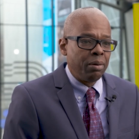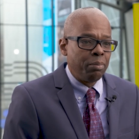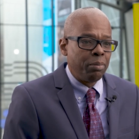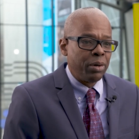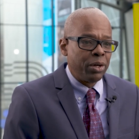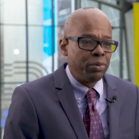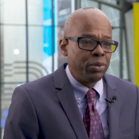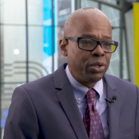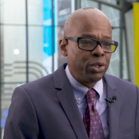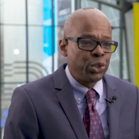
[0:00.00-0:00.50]

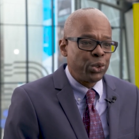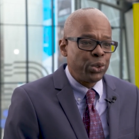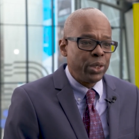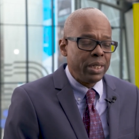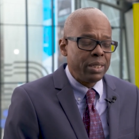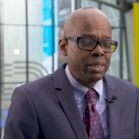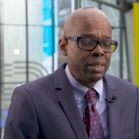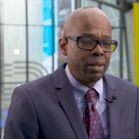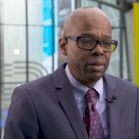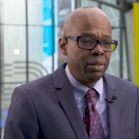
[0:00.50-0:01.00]
but we
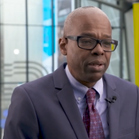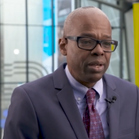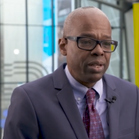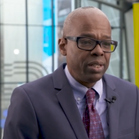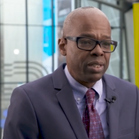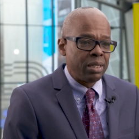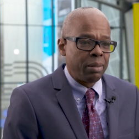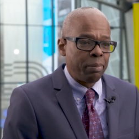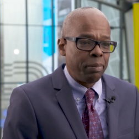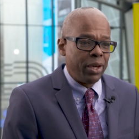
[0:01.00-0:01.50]
treated
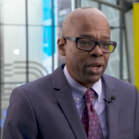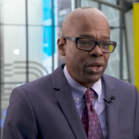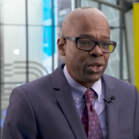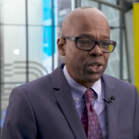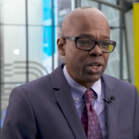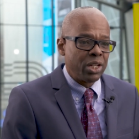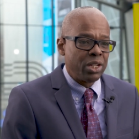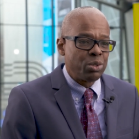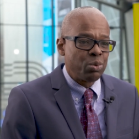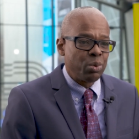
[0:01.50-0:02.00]
these
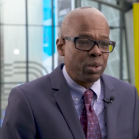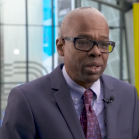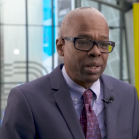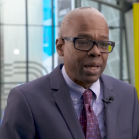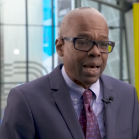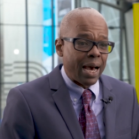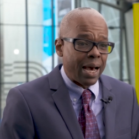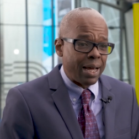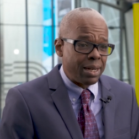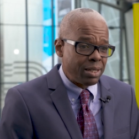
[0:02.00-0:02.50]
patients with
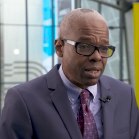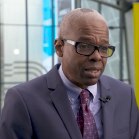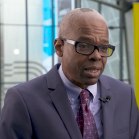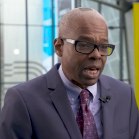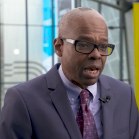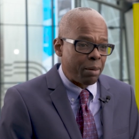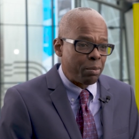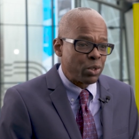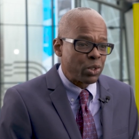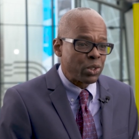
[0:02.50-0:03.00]

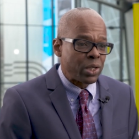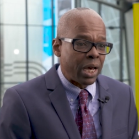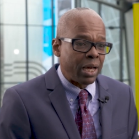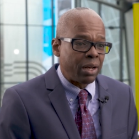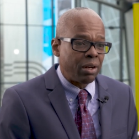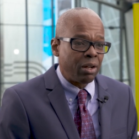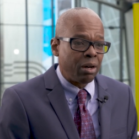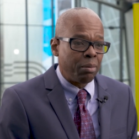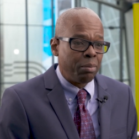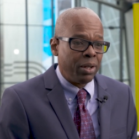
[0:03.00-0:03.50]

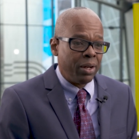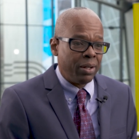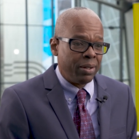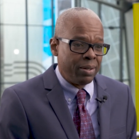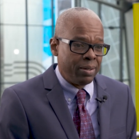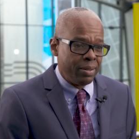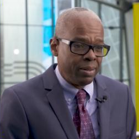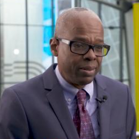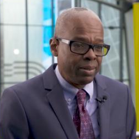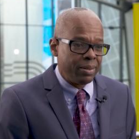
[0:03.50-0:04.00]
antithymocyte
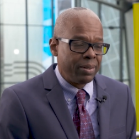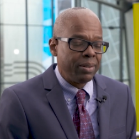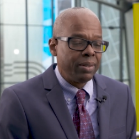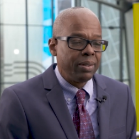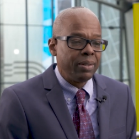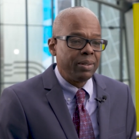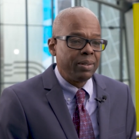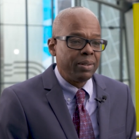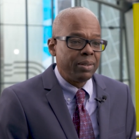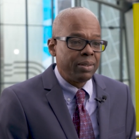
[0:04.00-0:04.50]
globulin
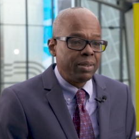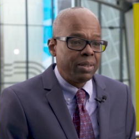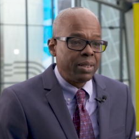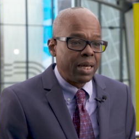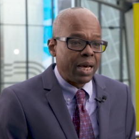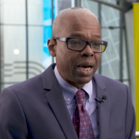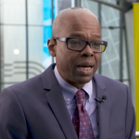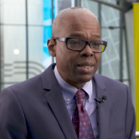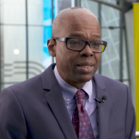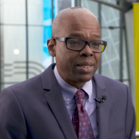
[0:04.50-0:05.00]

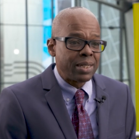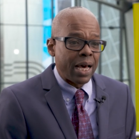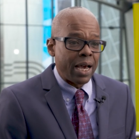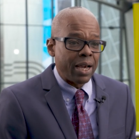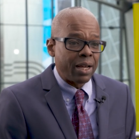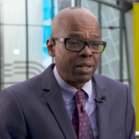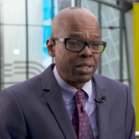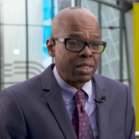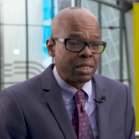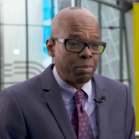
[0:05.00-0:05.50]
and
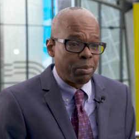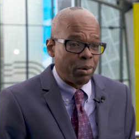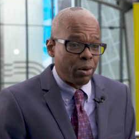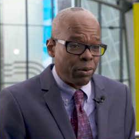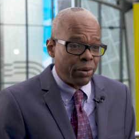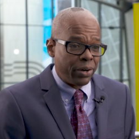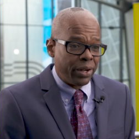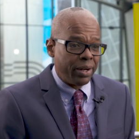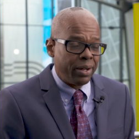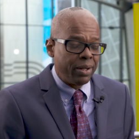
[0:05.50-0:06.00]

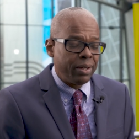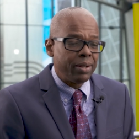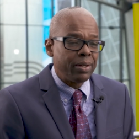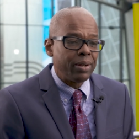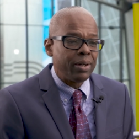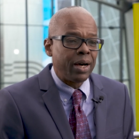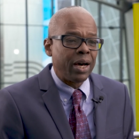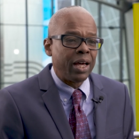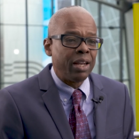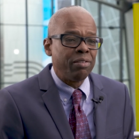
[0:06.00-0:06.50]
cyclosporin
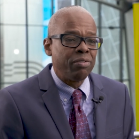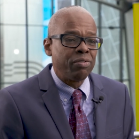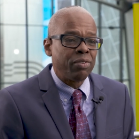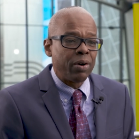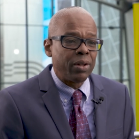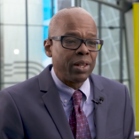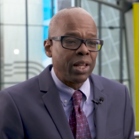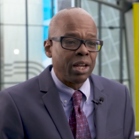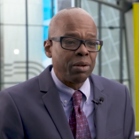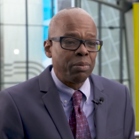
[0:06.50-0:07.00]
and
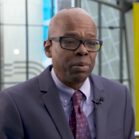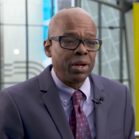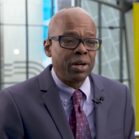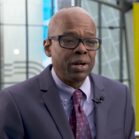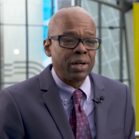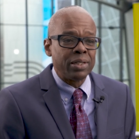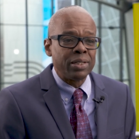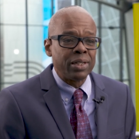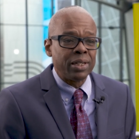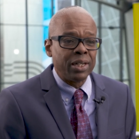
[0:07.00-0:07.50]
found that we
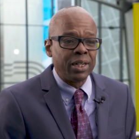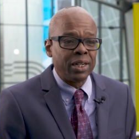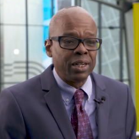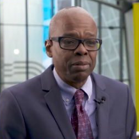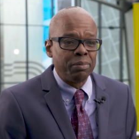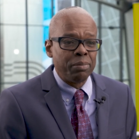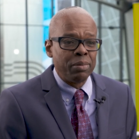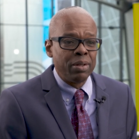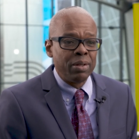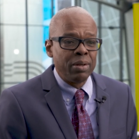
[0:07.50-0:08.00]
got
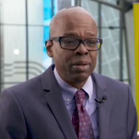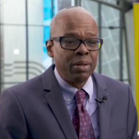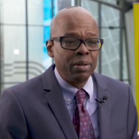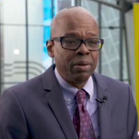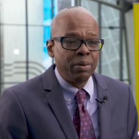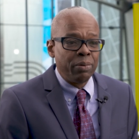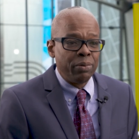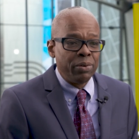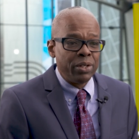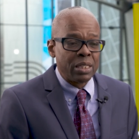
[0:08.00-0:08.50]
um,
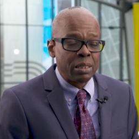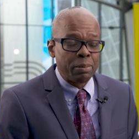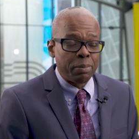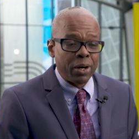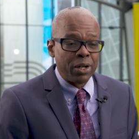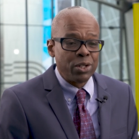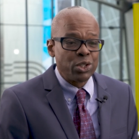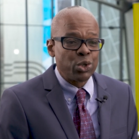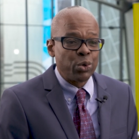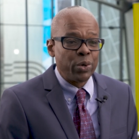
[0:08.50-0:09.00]

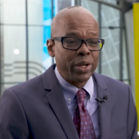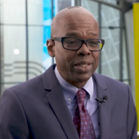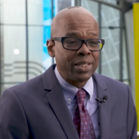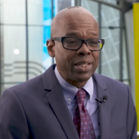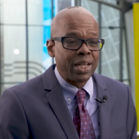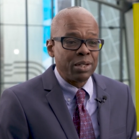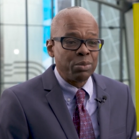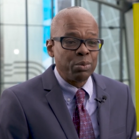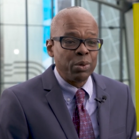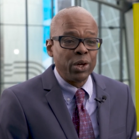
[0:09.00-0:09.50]
response rates
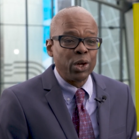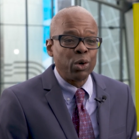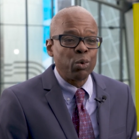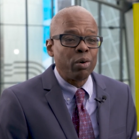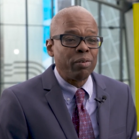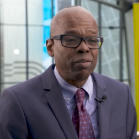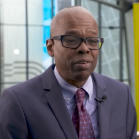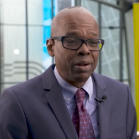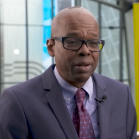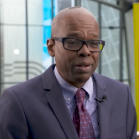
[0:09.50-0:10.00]
that were
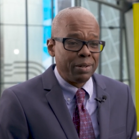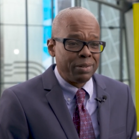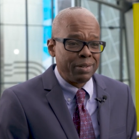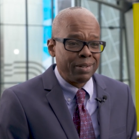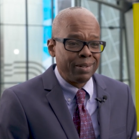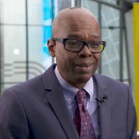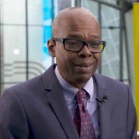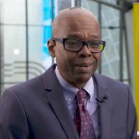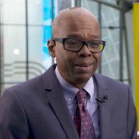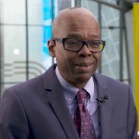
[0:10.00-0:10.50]
equivalent
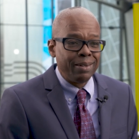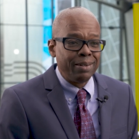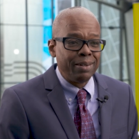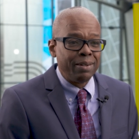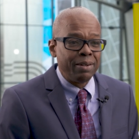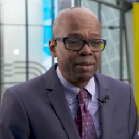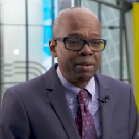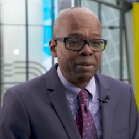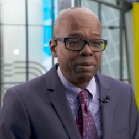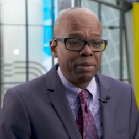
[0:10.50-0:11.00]

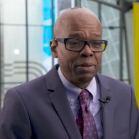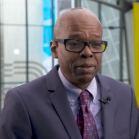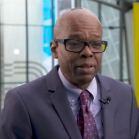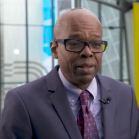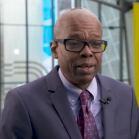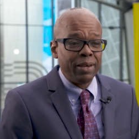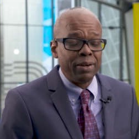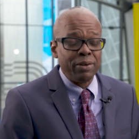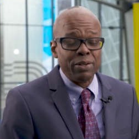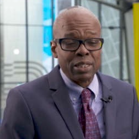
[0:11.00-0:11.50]
to
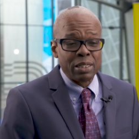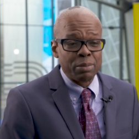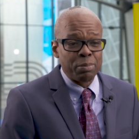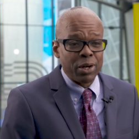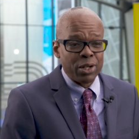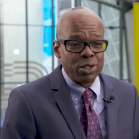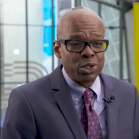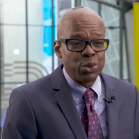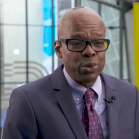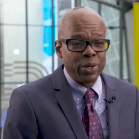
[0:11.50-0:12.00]
the
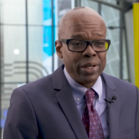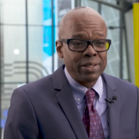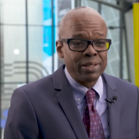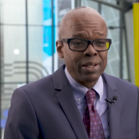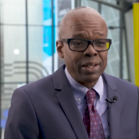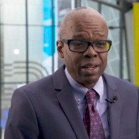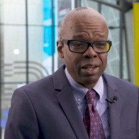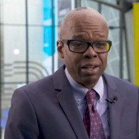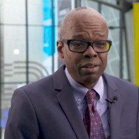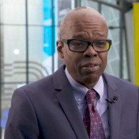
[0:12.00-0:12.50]
response rates
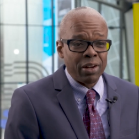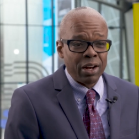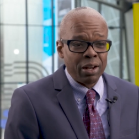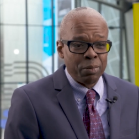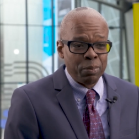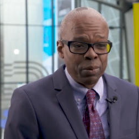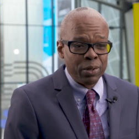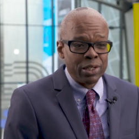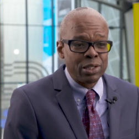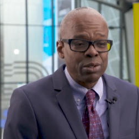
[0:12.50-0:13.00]
in the
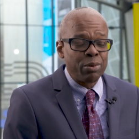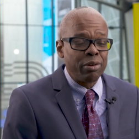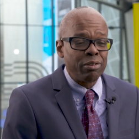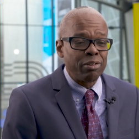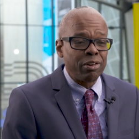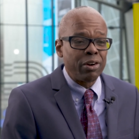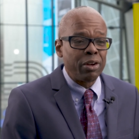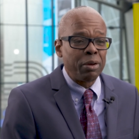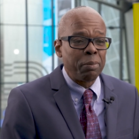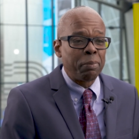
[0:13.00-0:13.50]
developed world. So we're
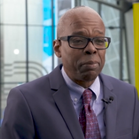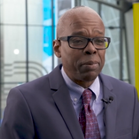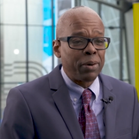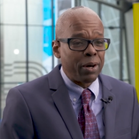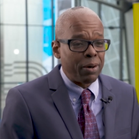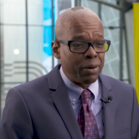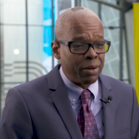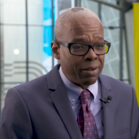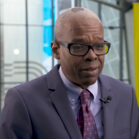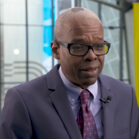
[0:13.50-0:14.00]
very
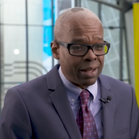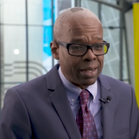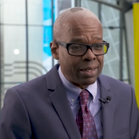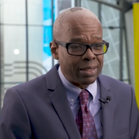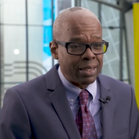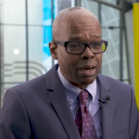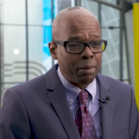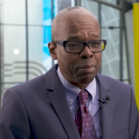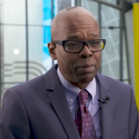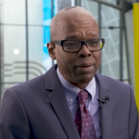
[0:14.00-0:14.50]
proud of that
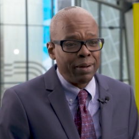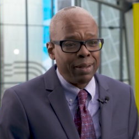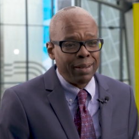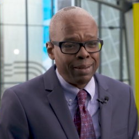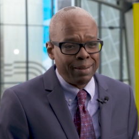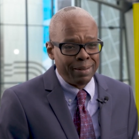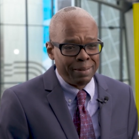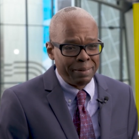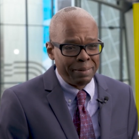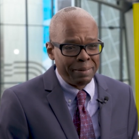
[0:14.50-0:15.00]
happening.